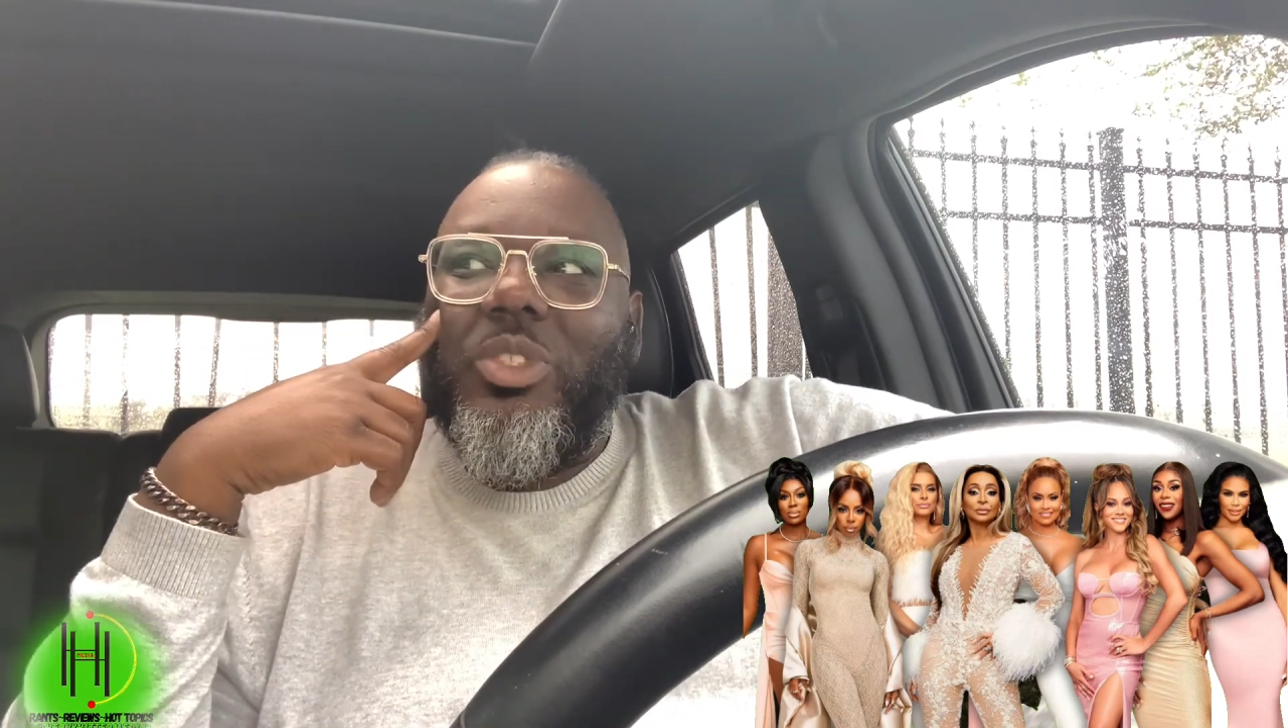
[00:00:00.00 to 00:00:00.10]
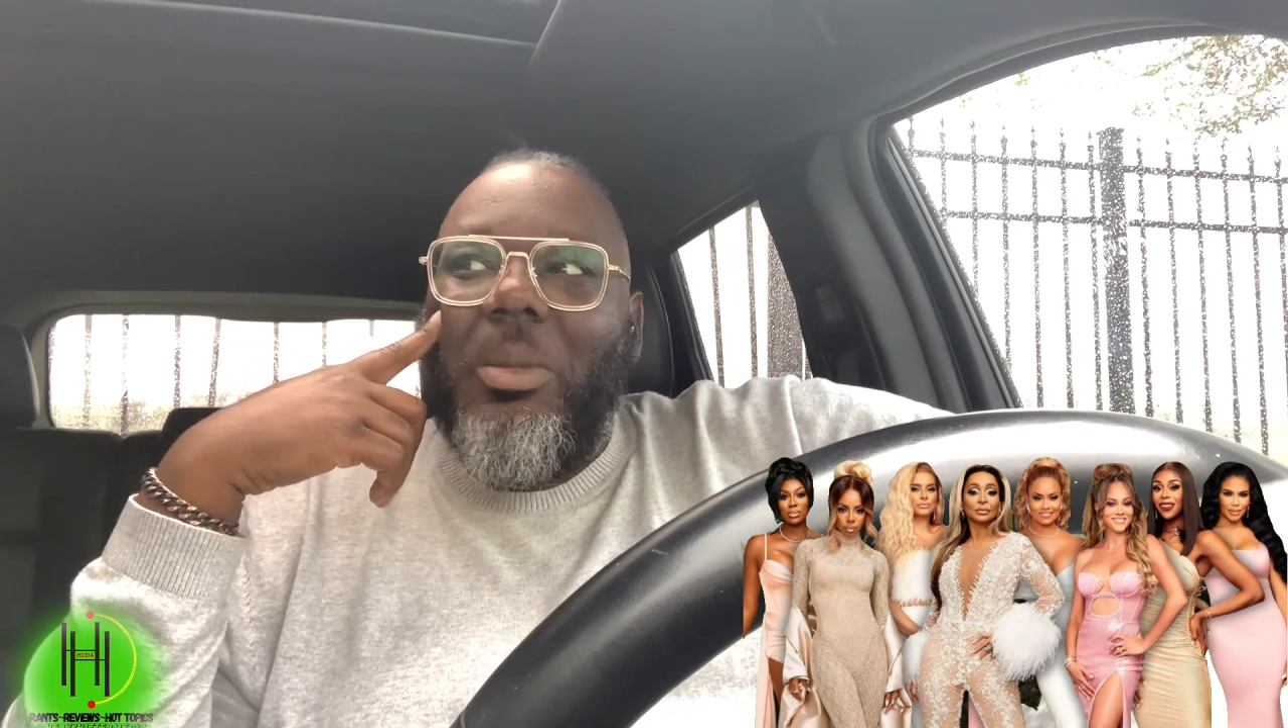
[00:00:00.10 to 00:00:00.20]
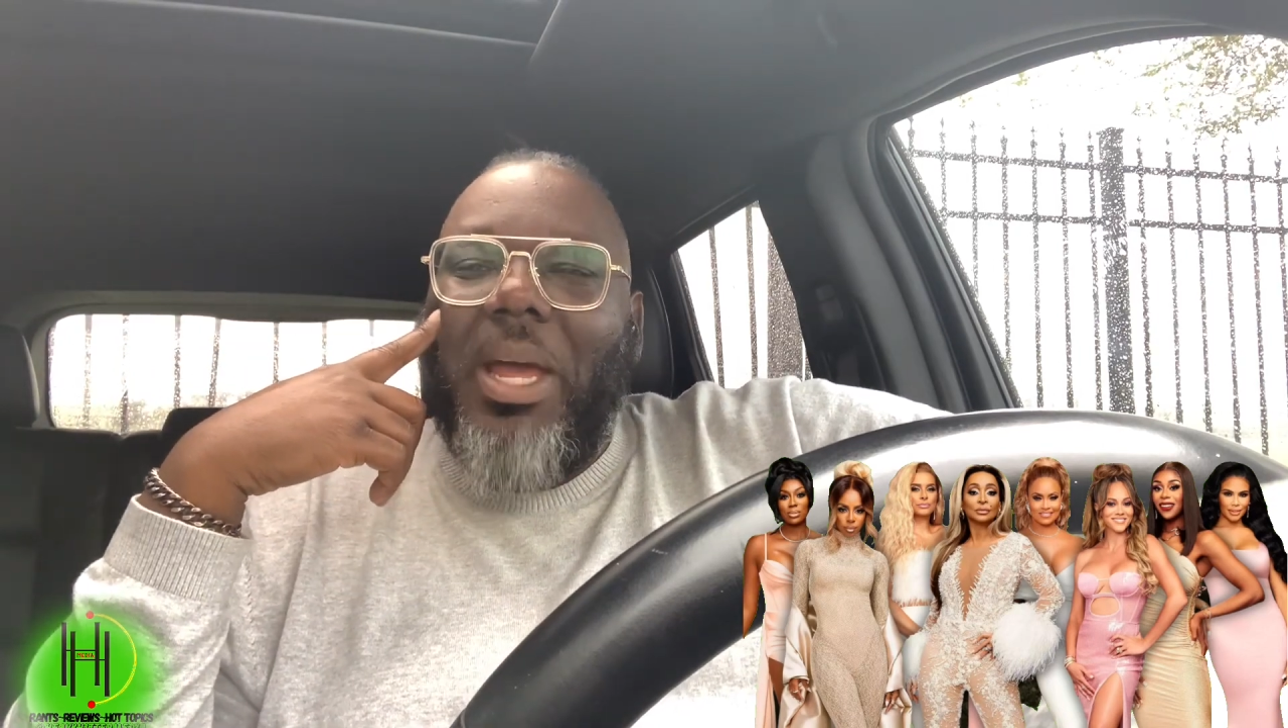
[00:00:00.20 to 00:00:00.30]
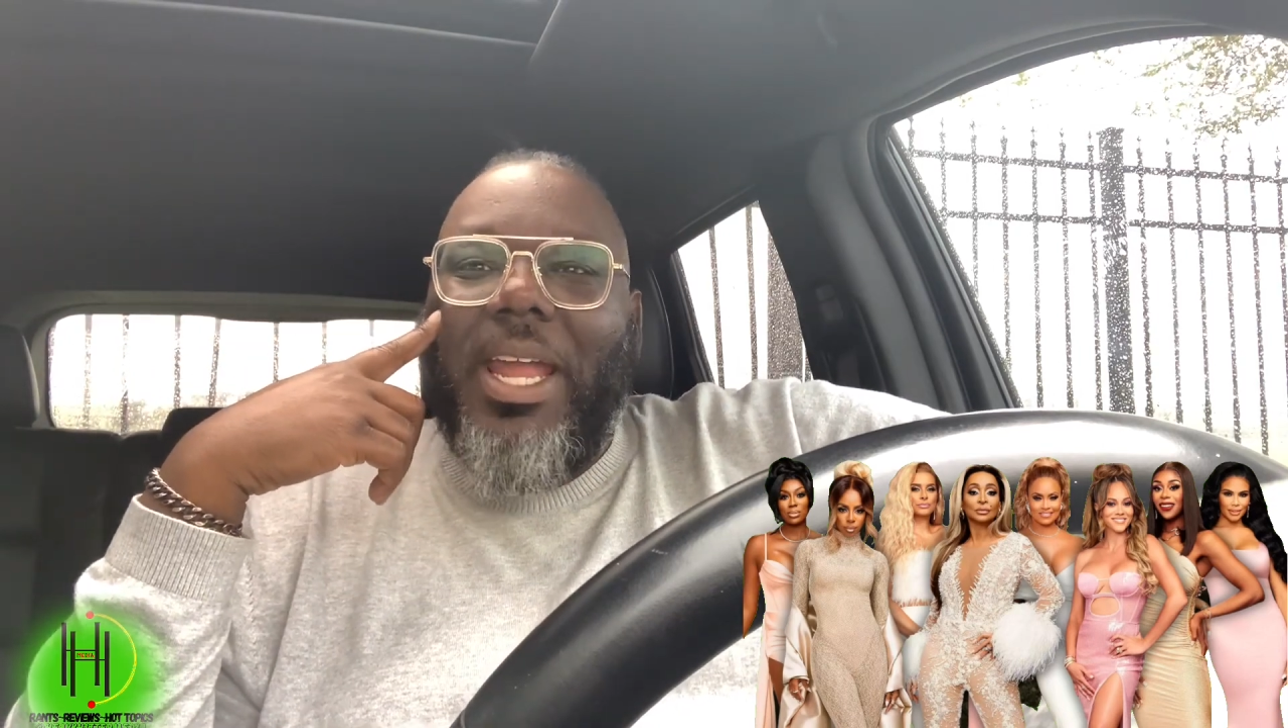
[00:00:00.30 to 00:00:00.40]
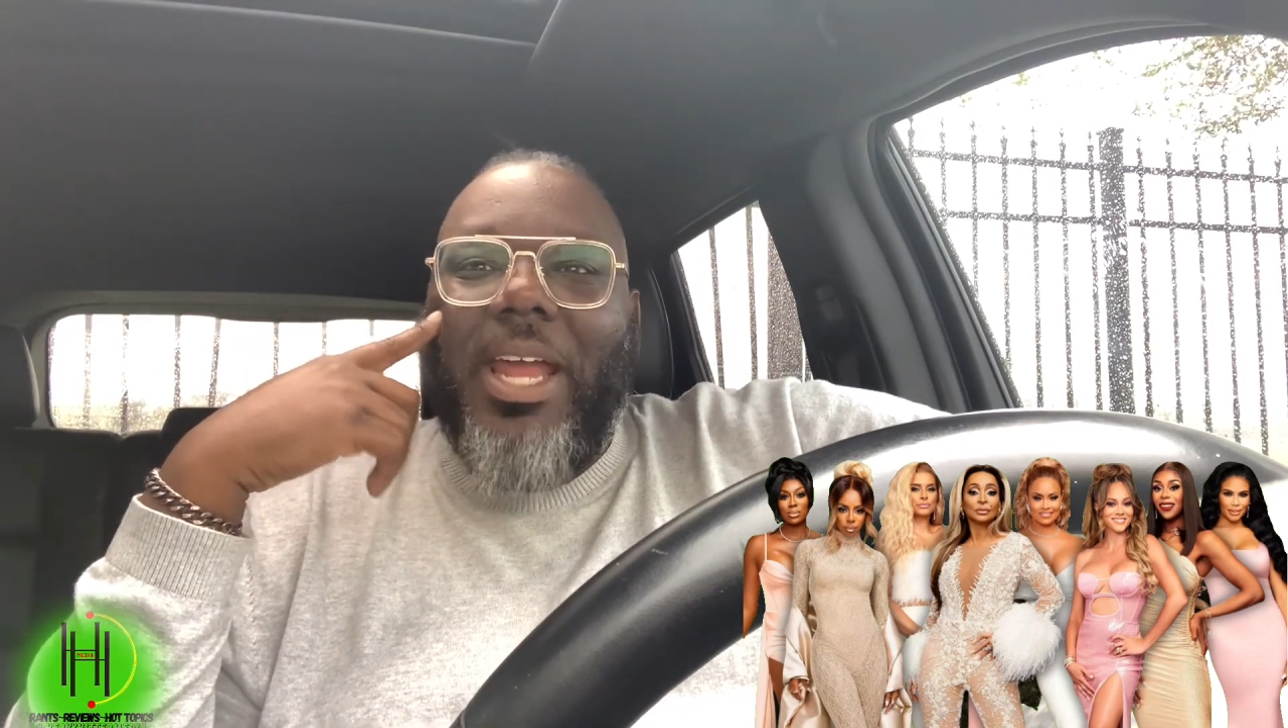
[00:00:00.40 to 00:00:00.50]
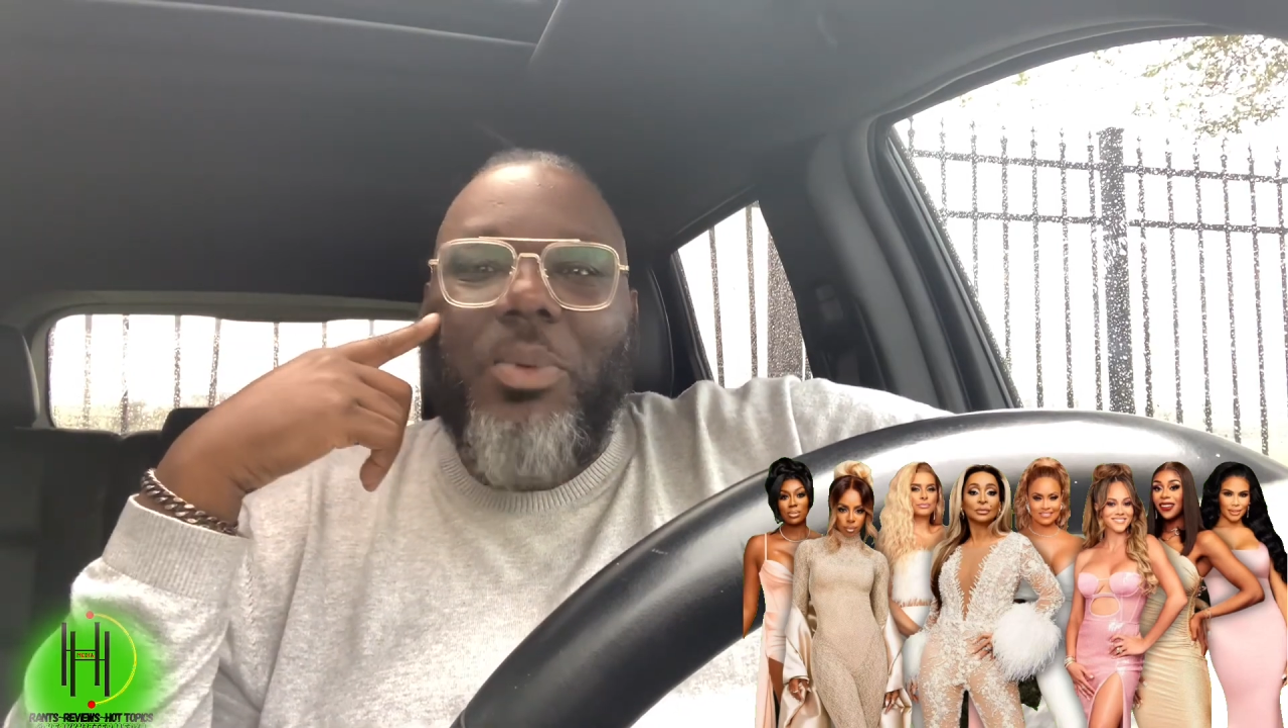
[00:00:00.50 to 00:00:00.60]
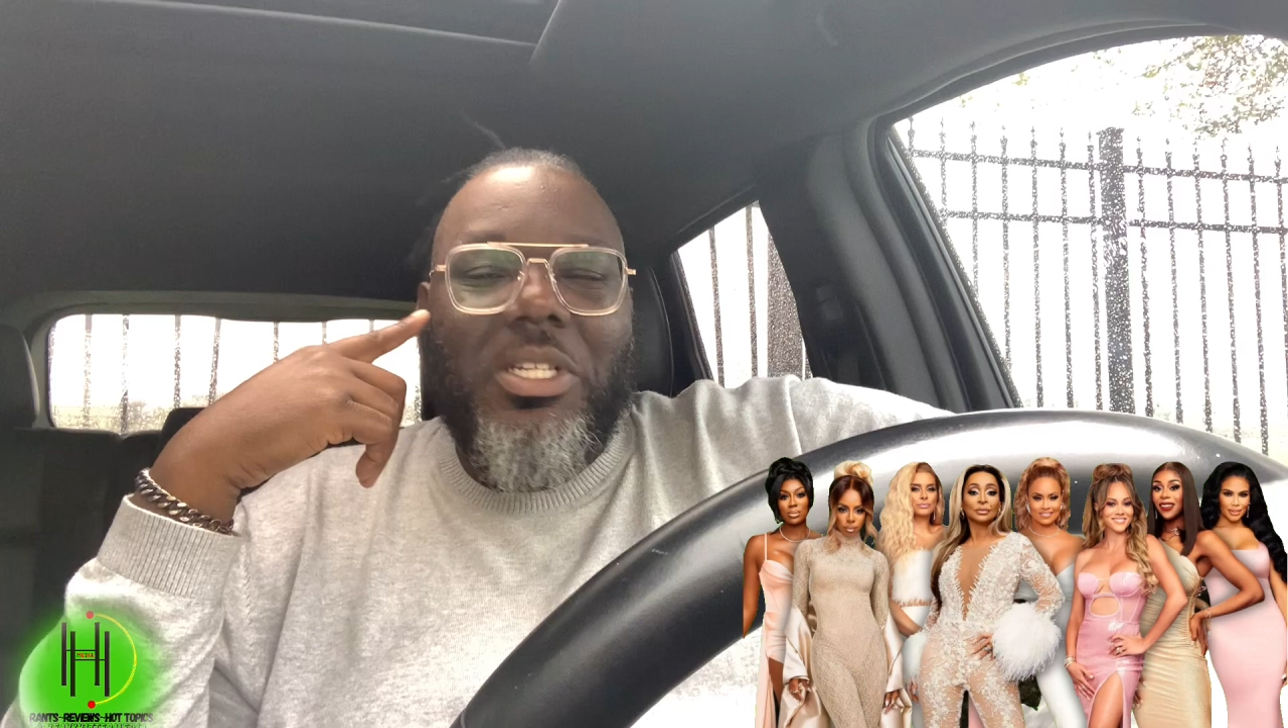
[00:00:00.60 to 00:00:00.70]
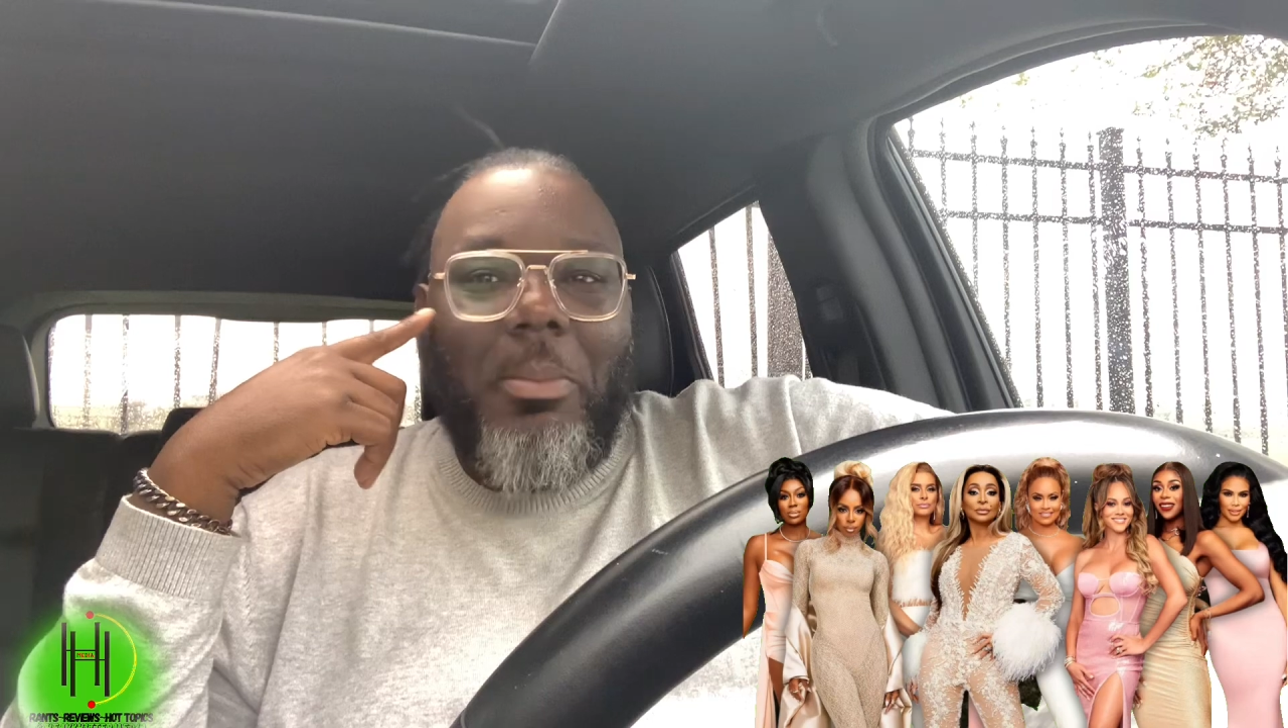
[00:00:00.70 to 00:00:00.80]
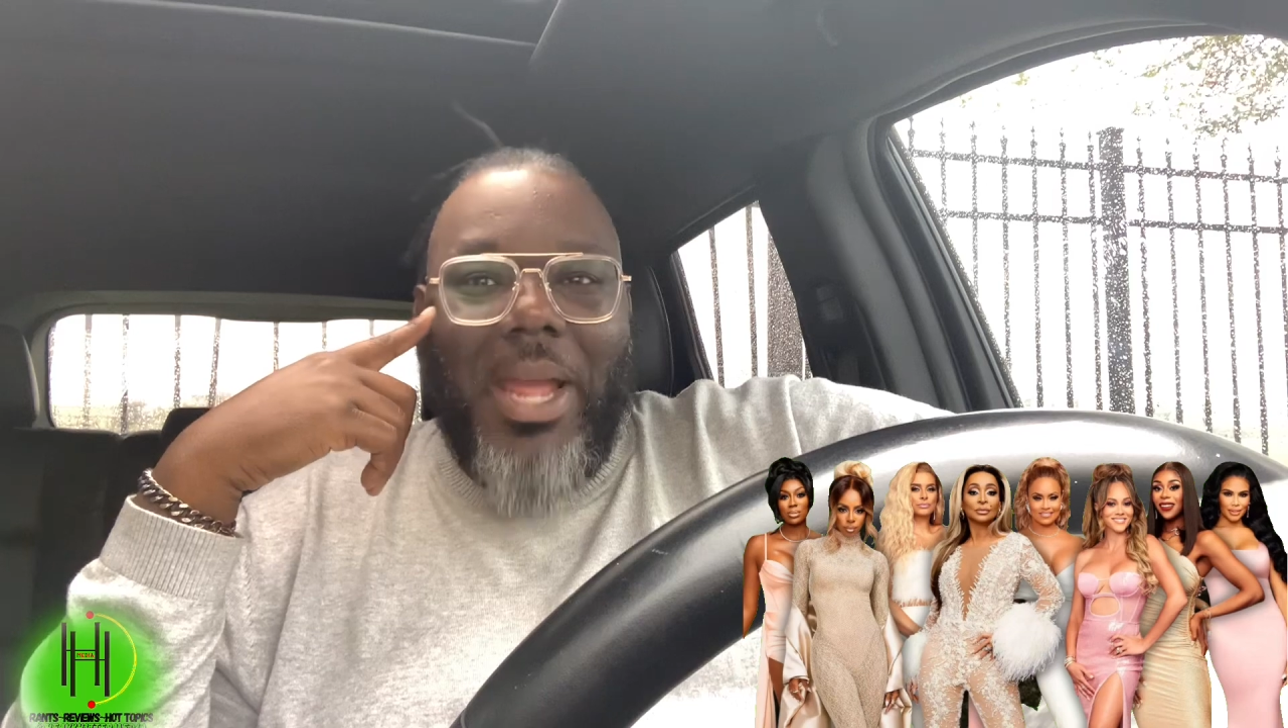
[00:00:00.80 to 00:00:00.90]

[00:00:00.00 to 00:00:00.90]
my dad was a